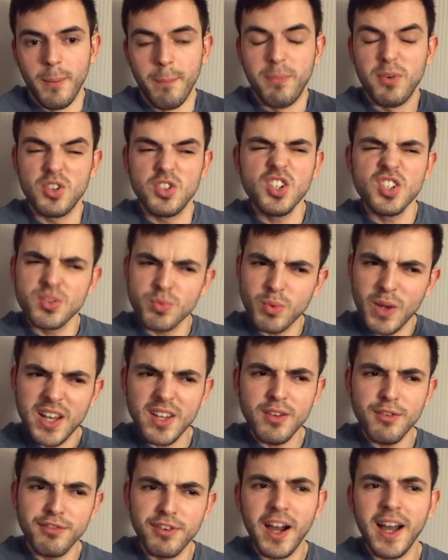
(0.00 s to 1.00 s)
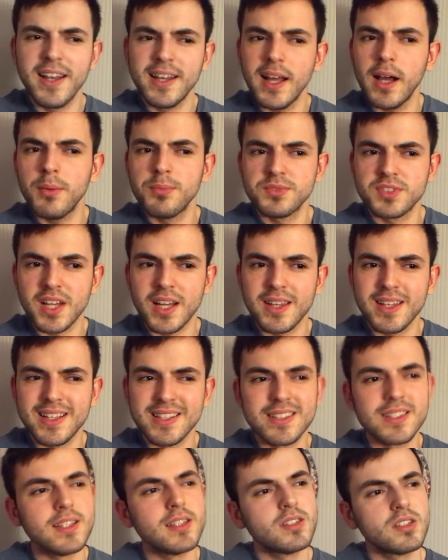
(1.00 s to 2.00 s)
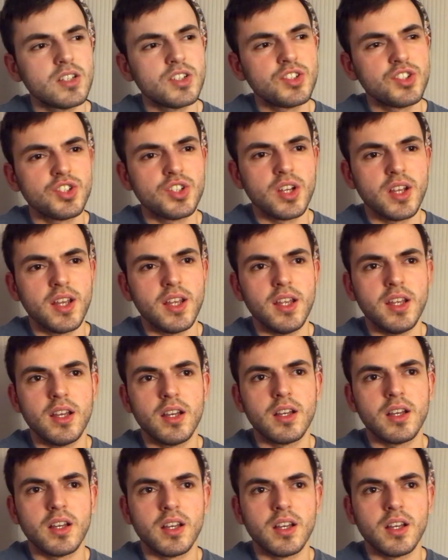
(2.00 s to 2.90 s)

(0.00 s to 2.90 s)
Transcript: But just when you find albums like this, it's such a